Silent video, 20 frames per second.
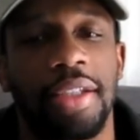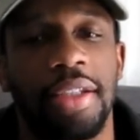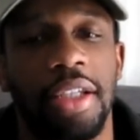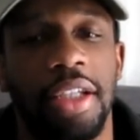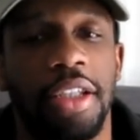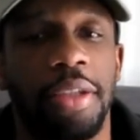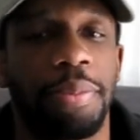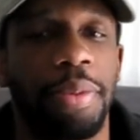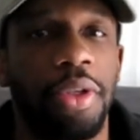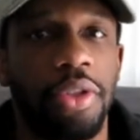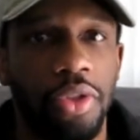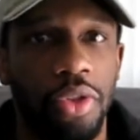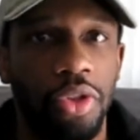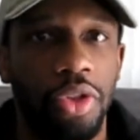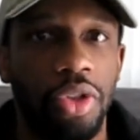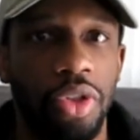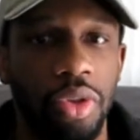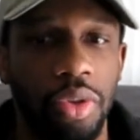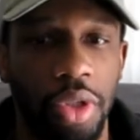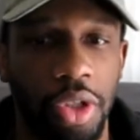it depends on
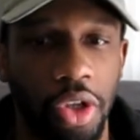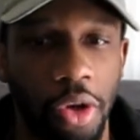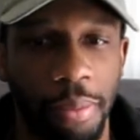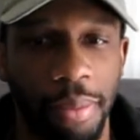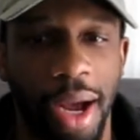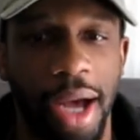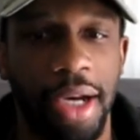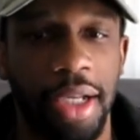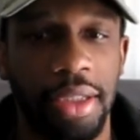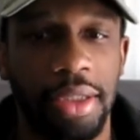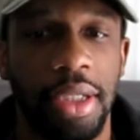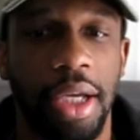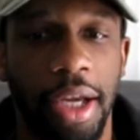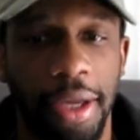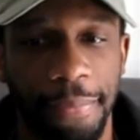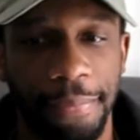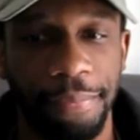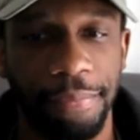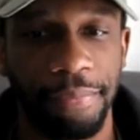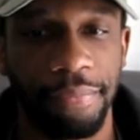you and your body
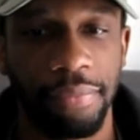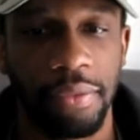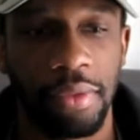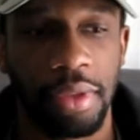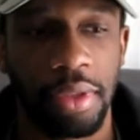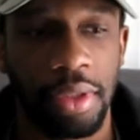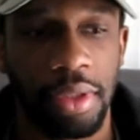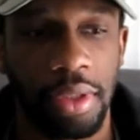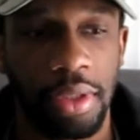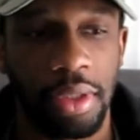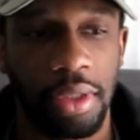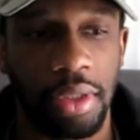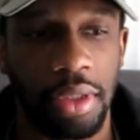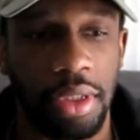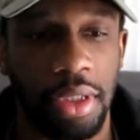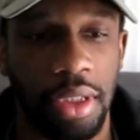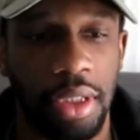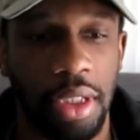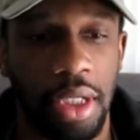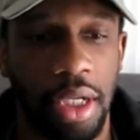type.
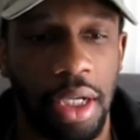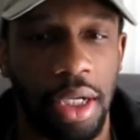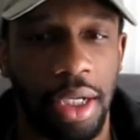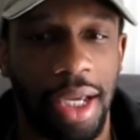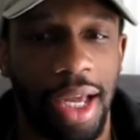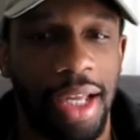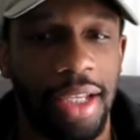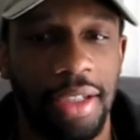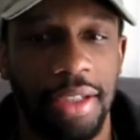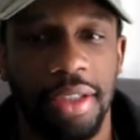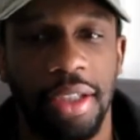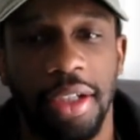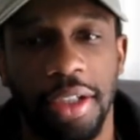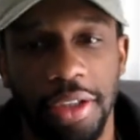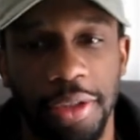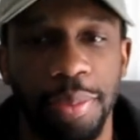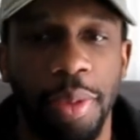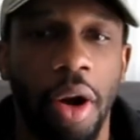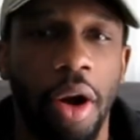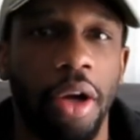The
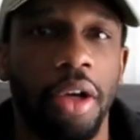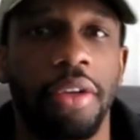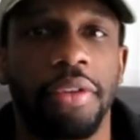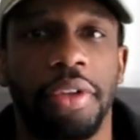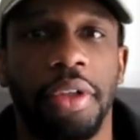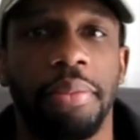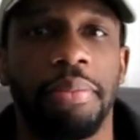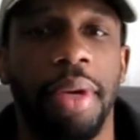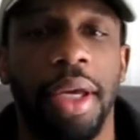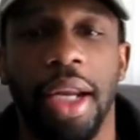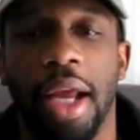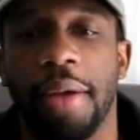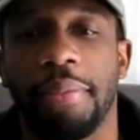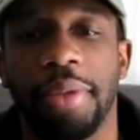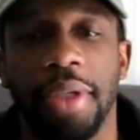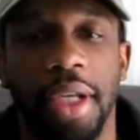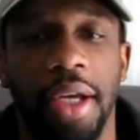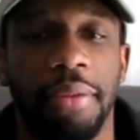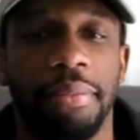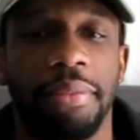calisthenics part of it may not
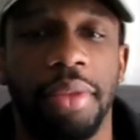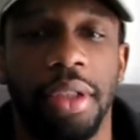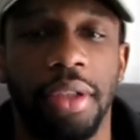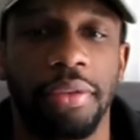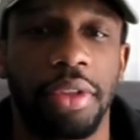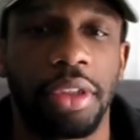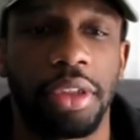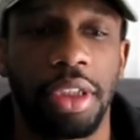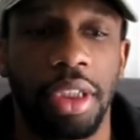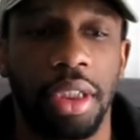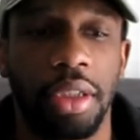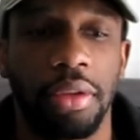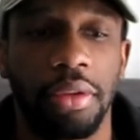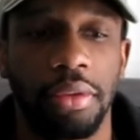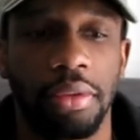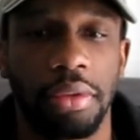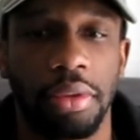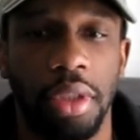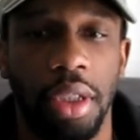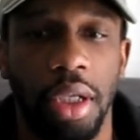be that big of a
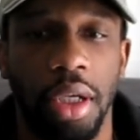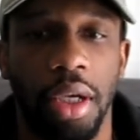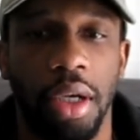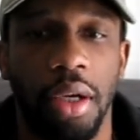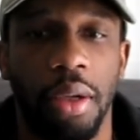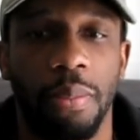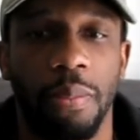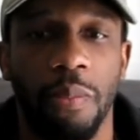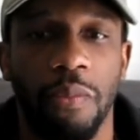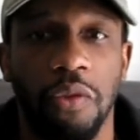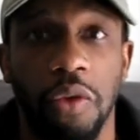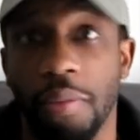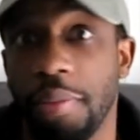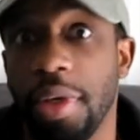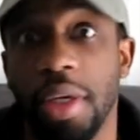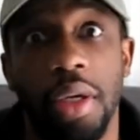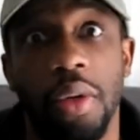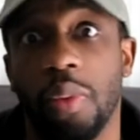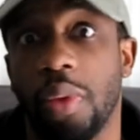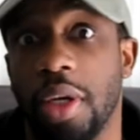deal. For
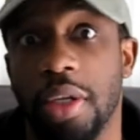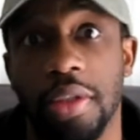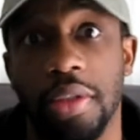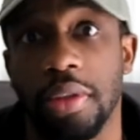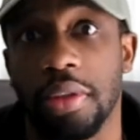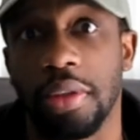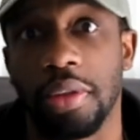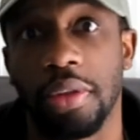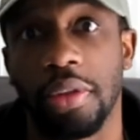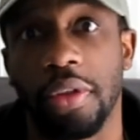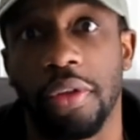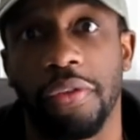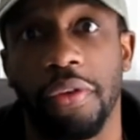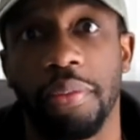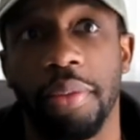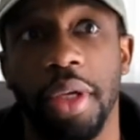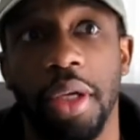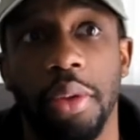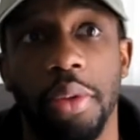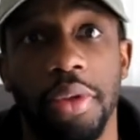me, it wasn't. For
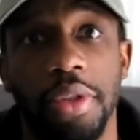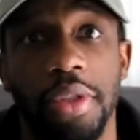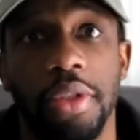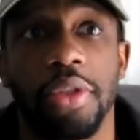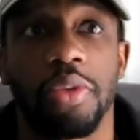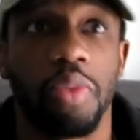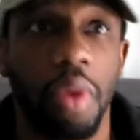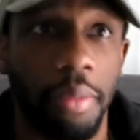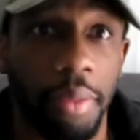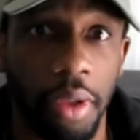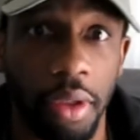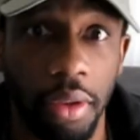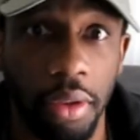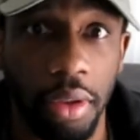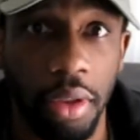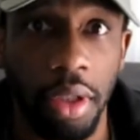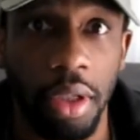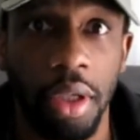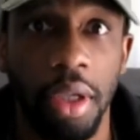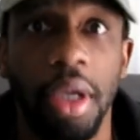me, it was the swimming
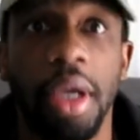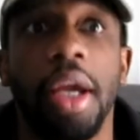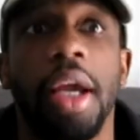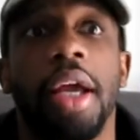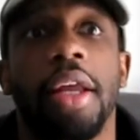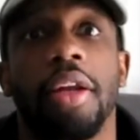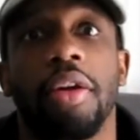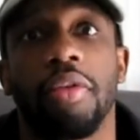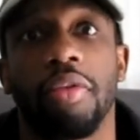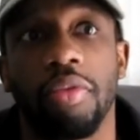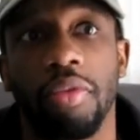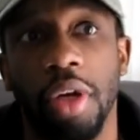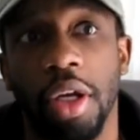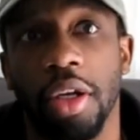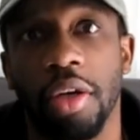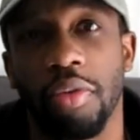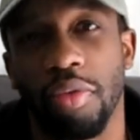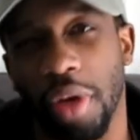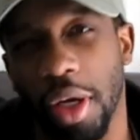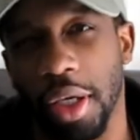and the
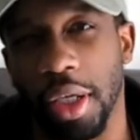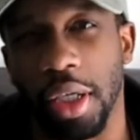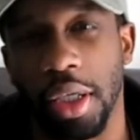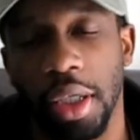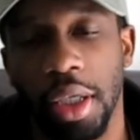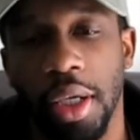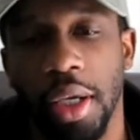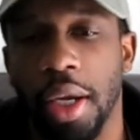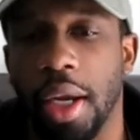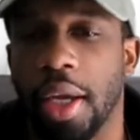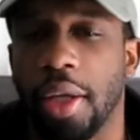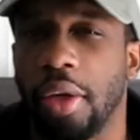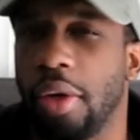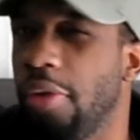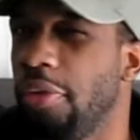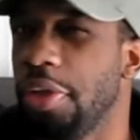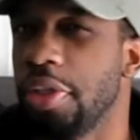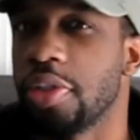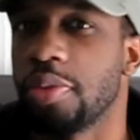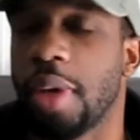running. And the
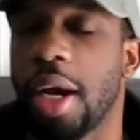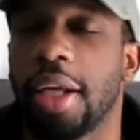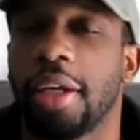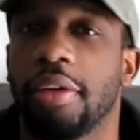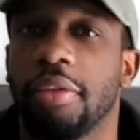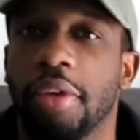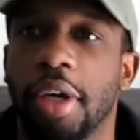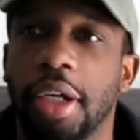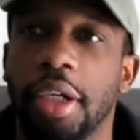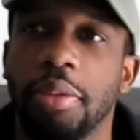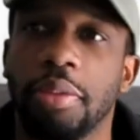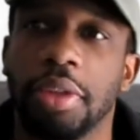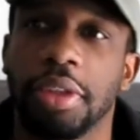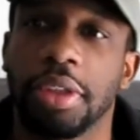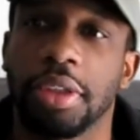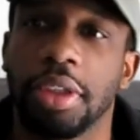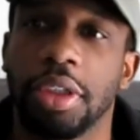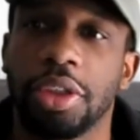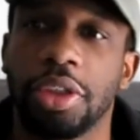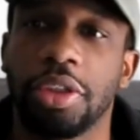only reason why the running
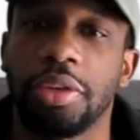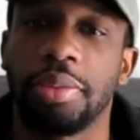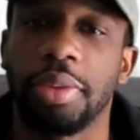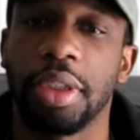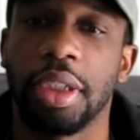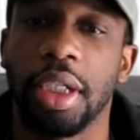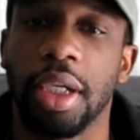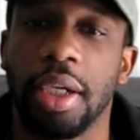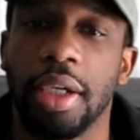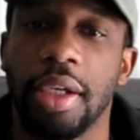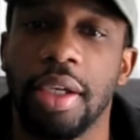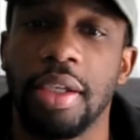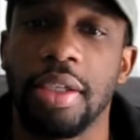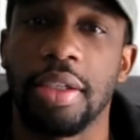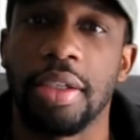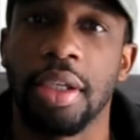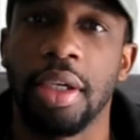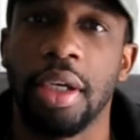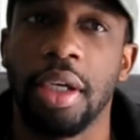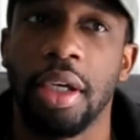was an issue
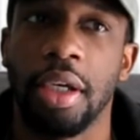because